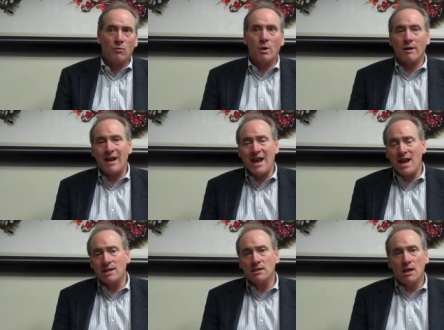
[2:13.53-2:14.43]

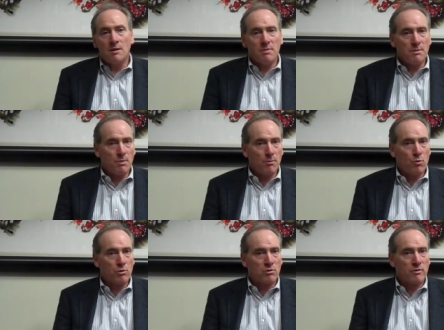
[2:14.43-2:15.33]
Whereas people
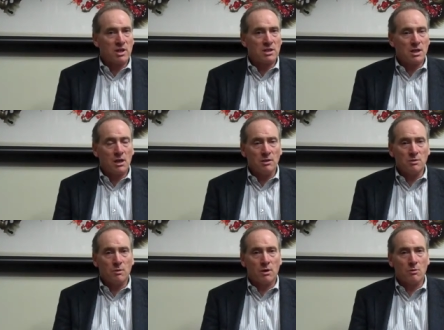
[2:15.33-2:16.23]
born and raised
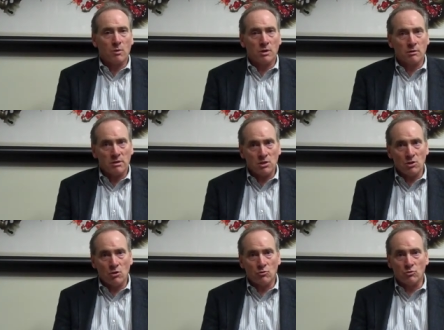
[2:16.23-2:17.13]
elsewhere where there is
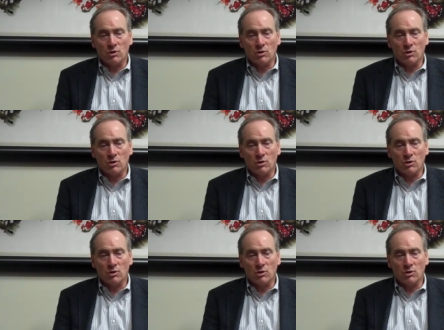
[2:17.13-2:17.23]
no